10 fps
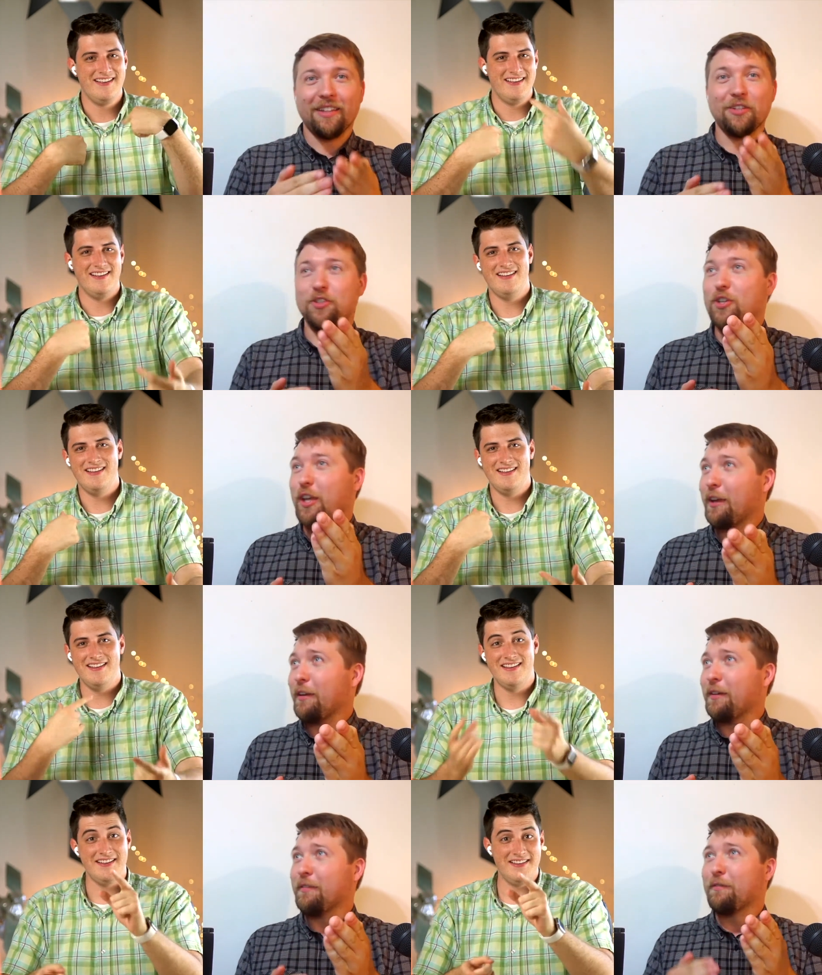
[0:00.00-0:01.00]

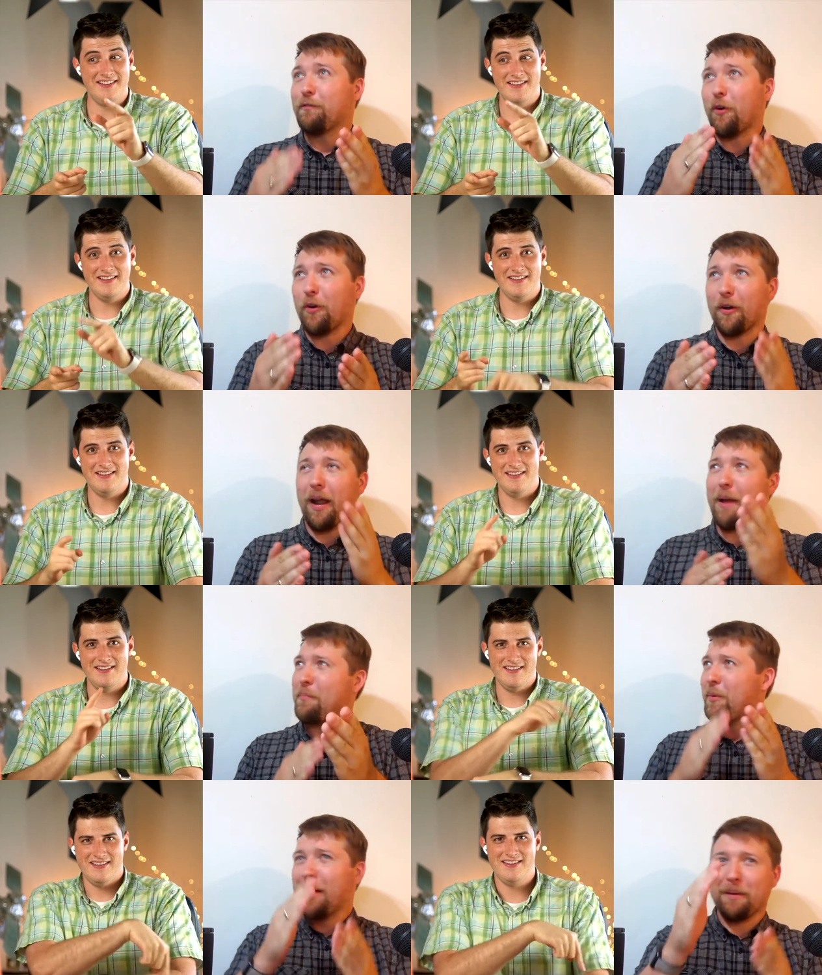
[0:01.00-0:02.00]

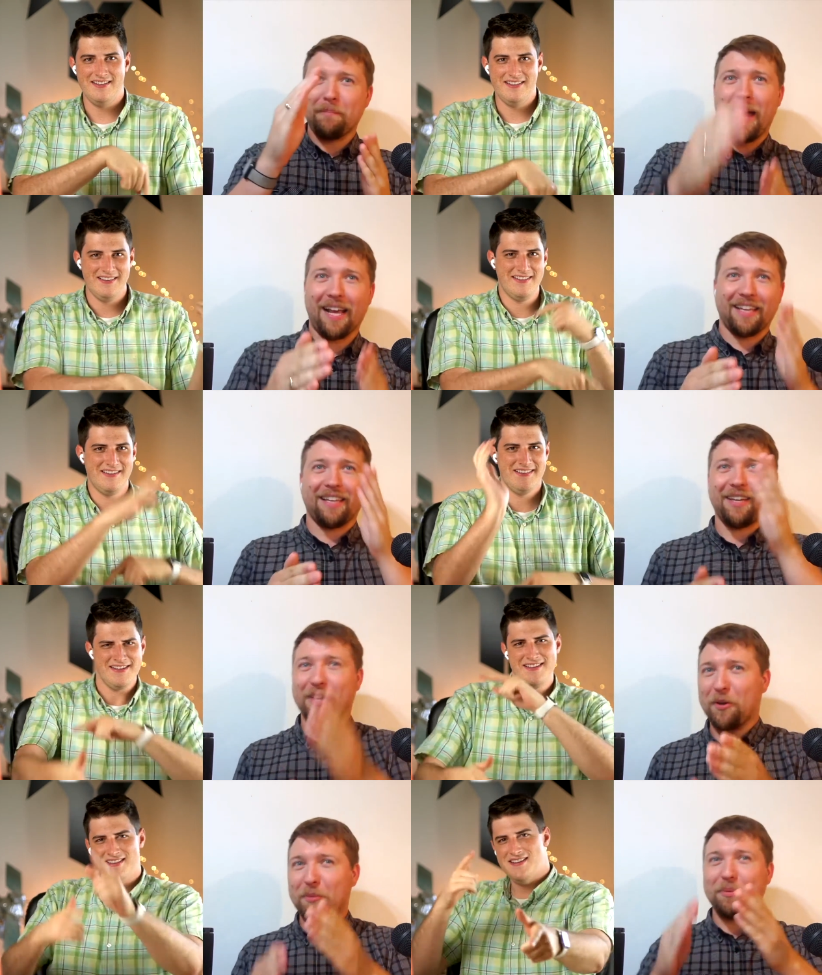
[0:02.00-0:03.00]
Speaker 1: G4M1 Mac
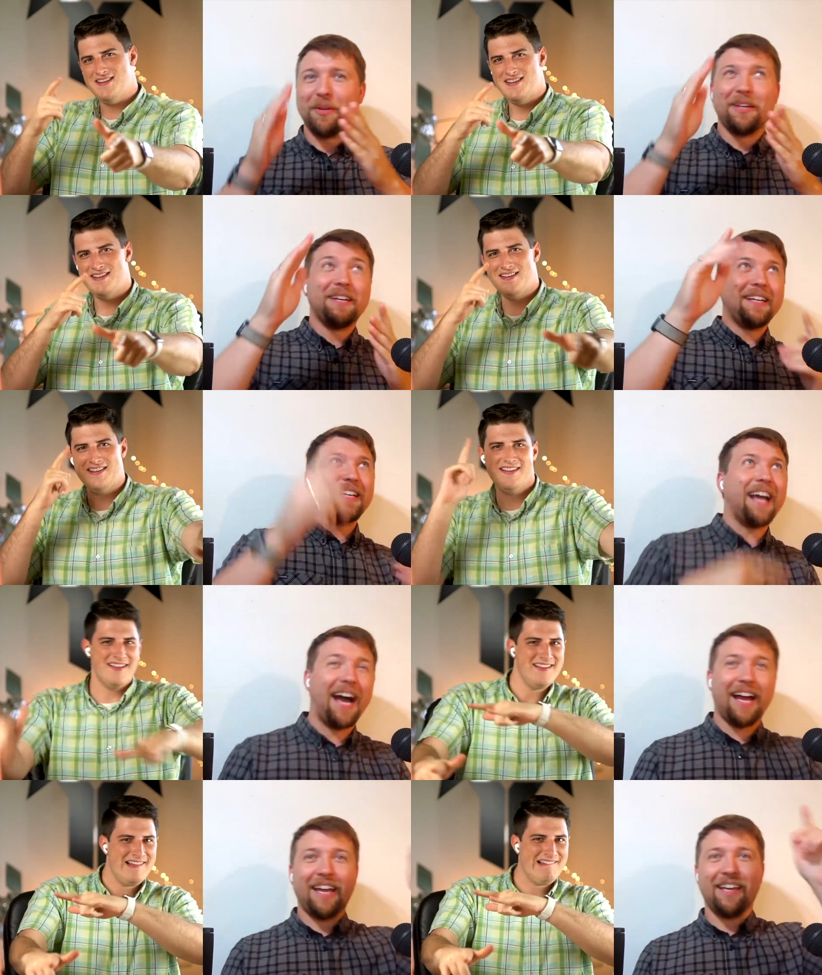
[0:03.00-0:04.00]
Cube
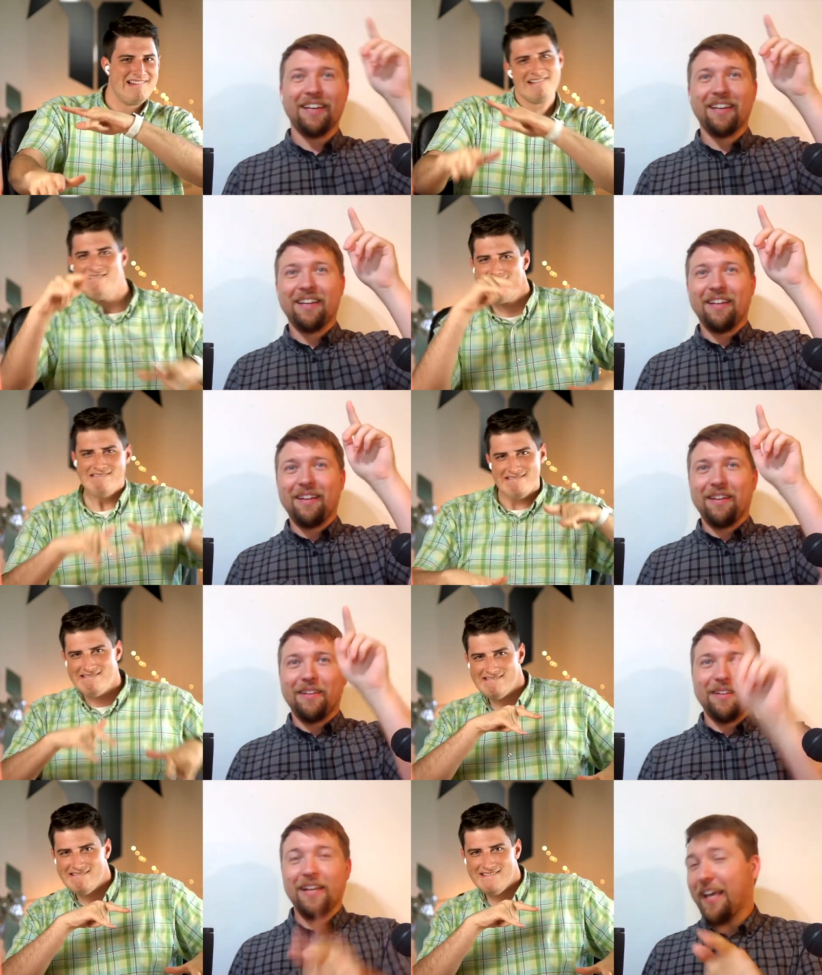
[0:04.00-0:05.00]
guy,
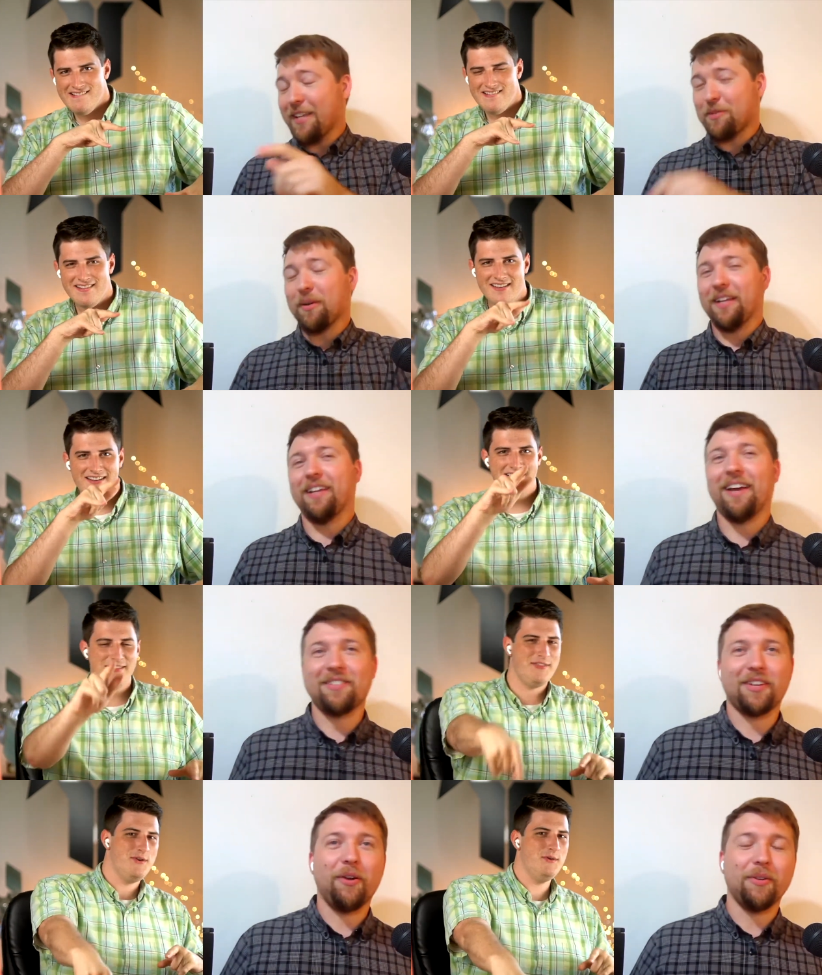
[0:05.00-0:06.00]
Nick Ansuini. How's it
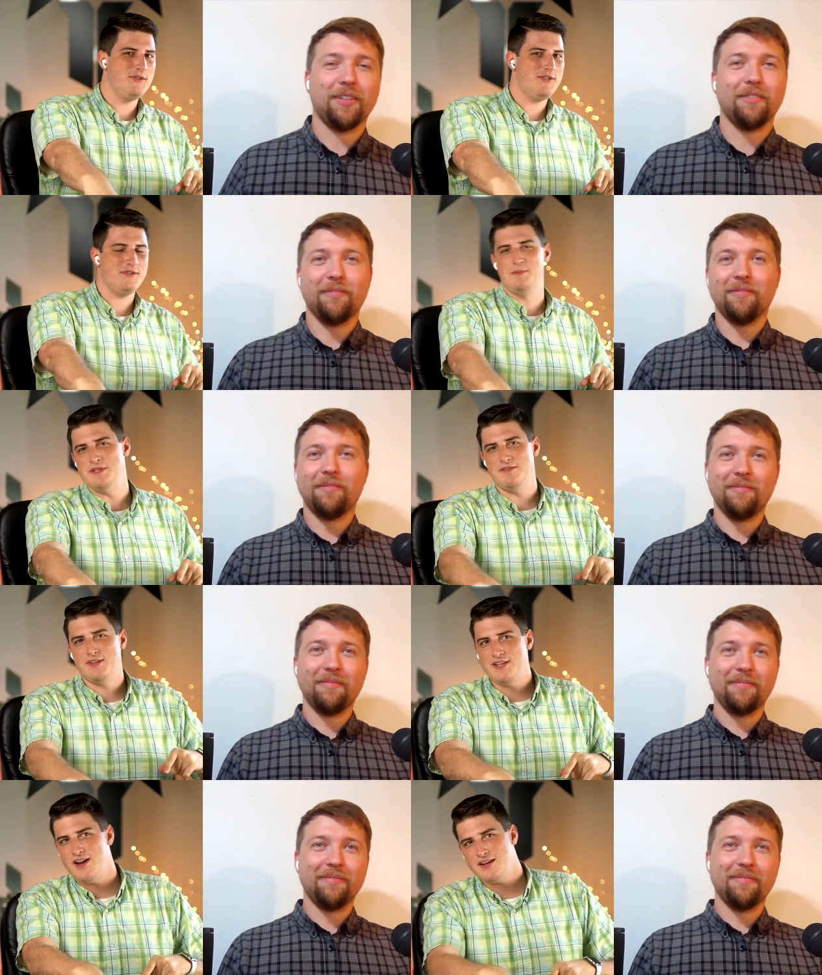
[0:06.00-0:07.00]
going?
Speaker 2: Who's
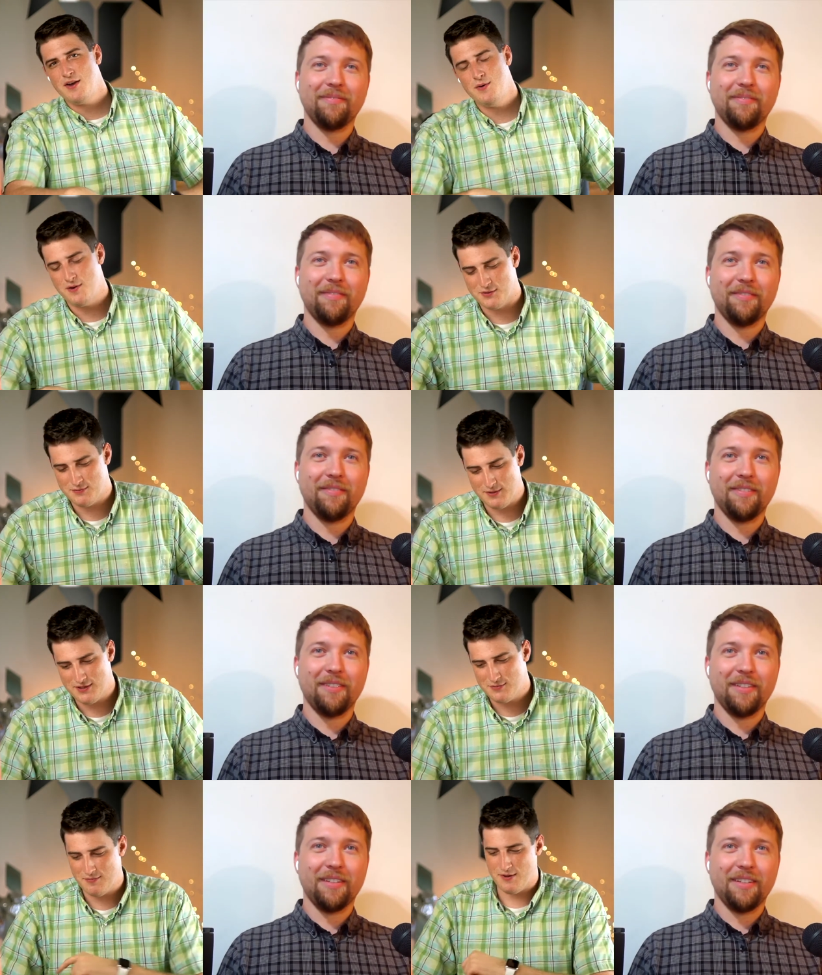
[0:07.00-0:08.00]
specifically not a co-host,
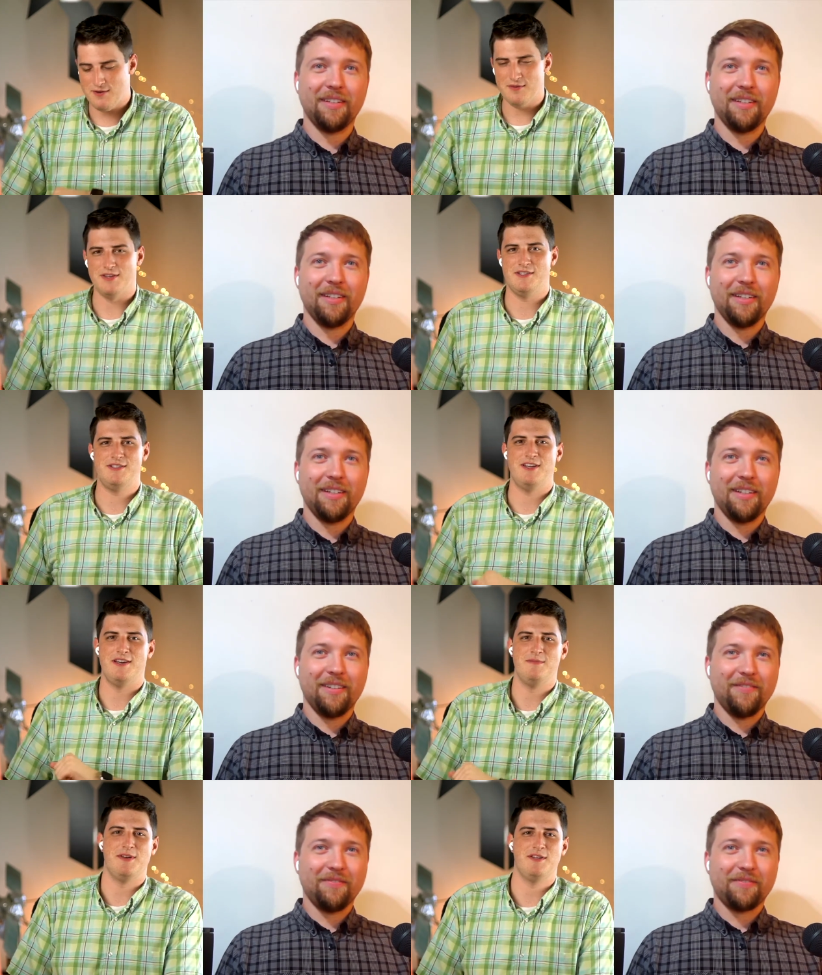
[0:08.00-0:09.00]
because we've been over this.
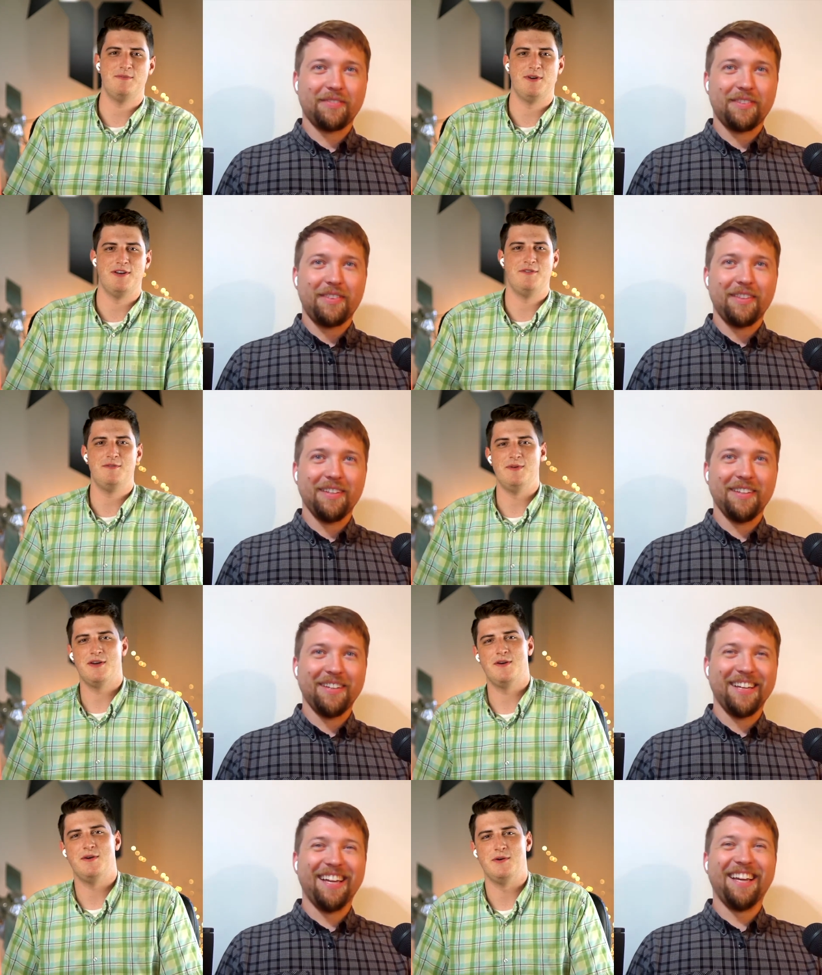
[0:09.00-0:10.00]
I'm not smart enough to be a
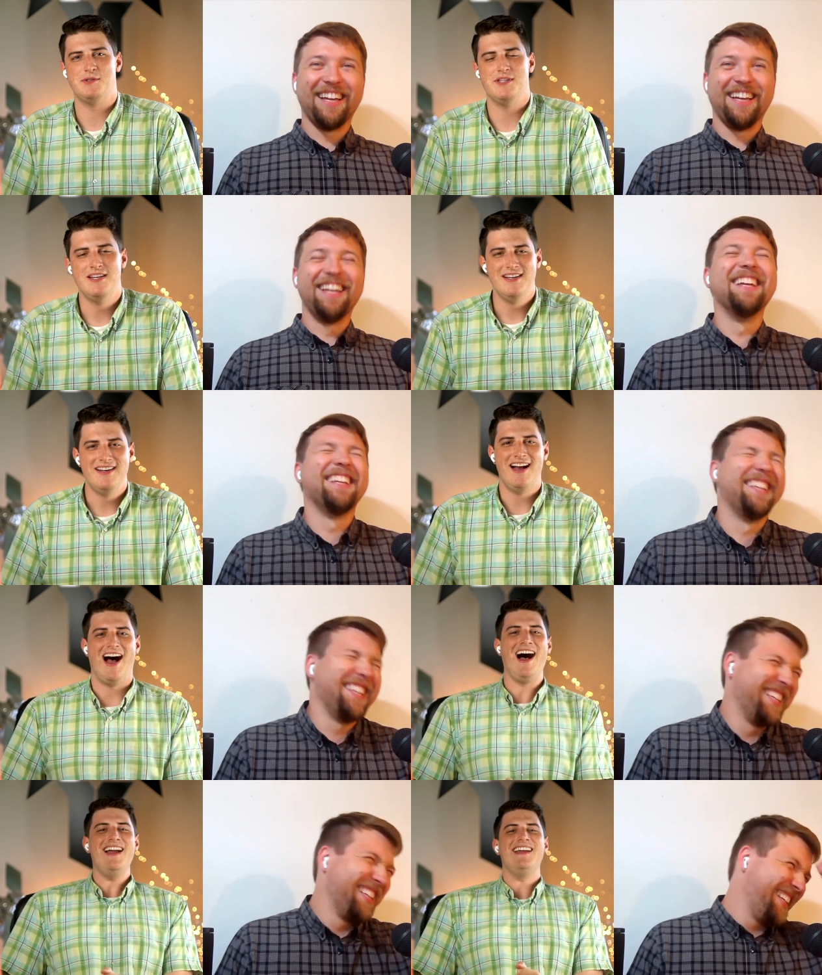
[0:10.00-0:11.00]
co-host.
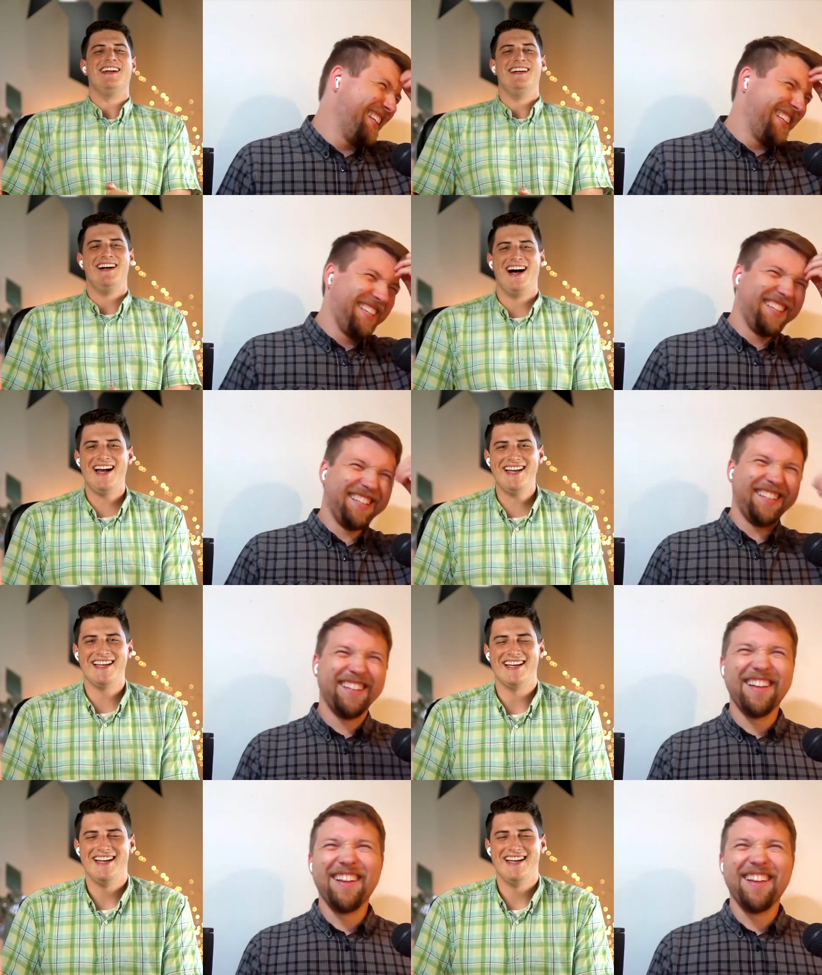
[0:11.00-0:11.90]
Hi! Hi!